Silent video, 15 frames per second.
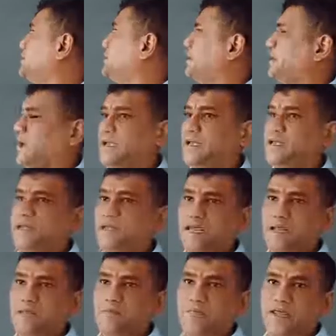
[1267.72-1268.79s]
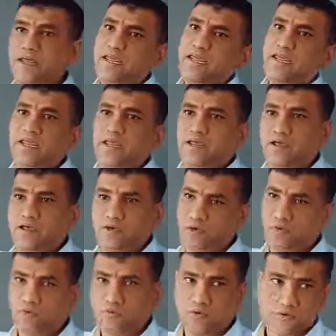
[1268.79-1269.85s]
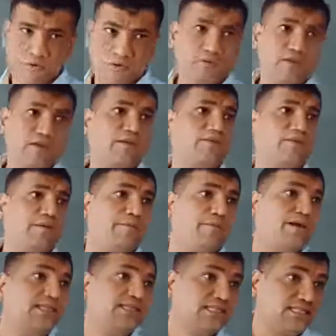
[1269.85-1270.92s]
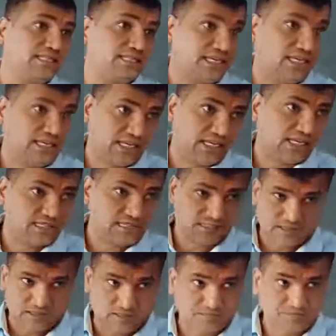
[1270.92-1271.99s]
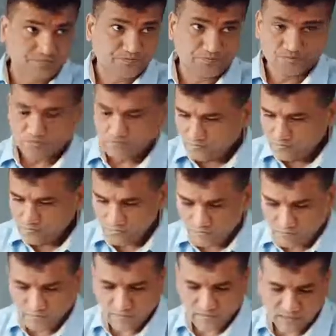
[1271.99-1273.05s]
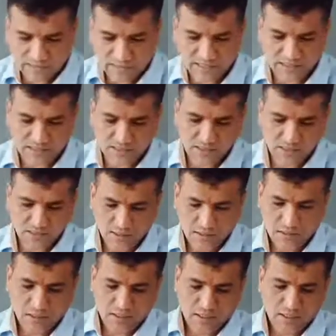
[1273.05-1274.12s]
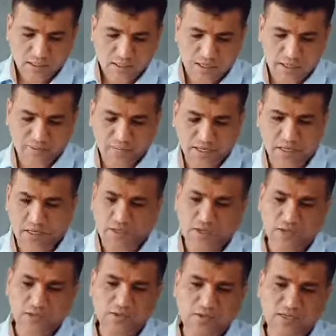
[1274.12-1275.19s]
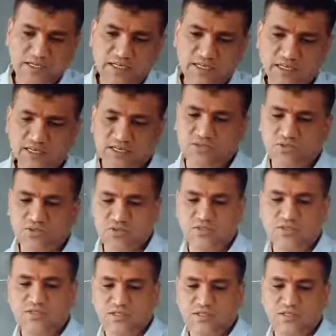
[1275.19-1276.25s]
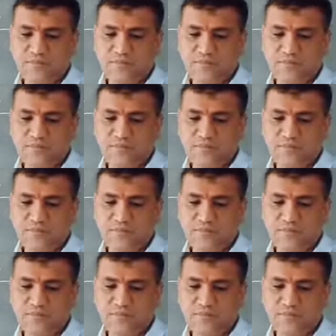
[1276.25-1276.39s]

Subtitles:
and it can be O if emergency cases. Next. Coming on to the next question.